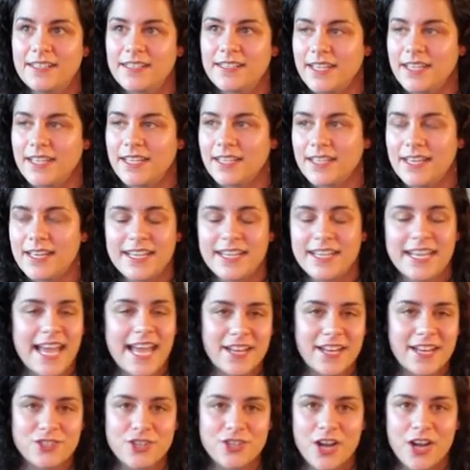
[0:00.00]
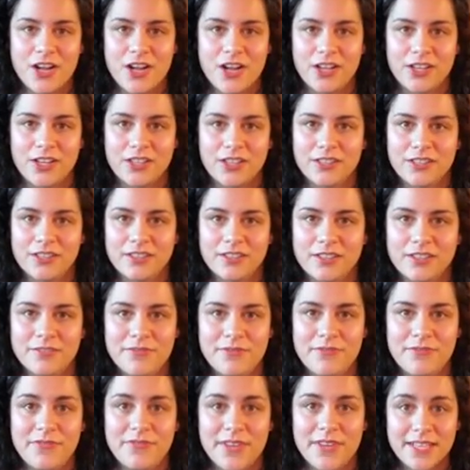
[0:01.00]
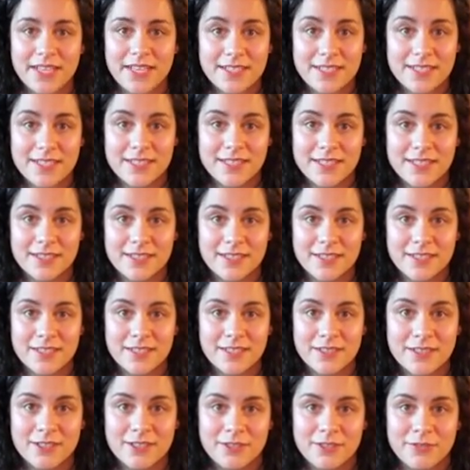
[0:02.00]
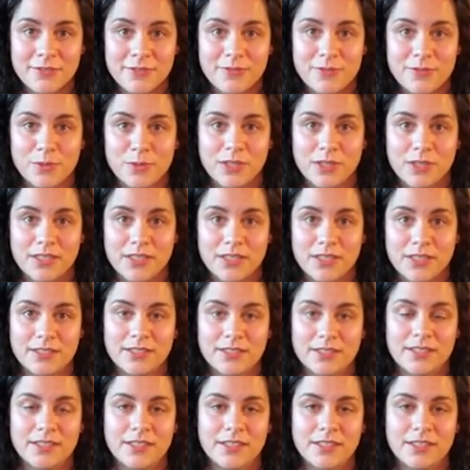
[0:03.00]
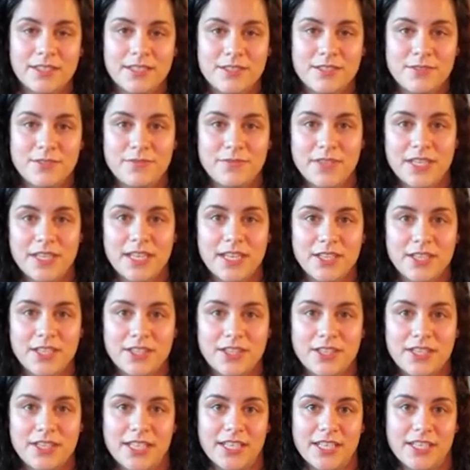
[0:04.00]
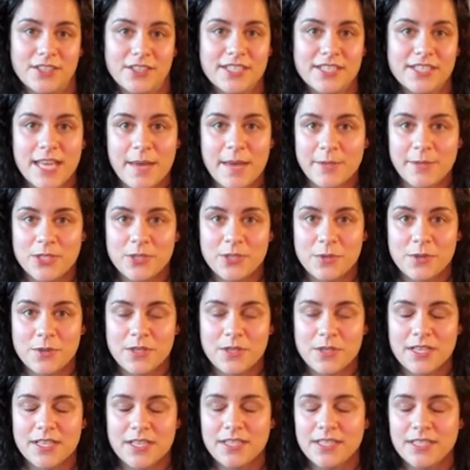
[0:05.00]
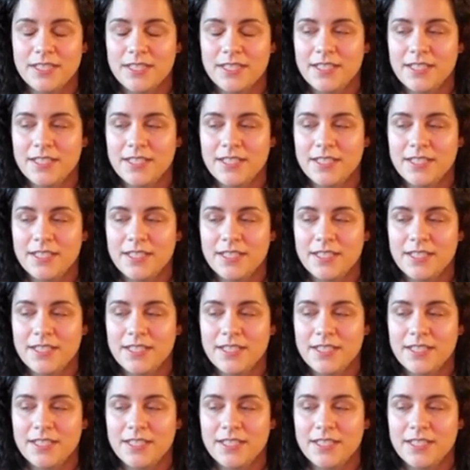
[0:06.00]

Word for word: like a catch all fix for defeating your inner saboteur.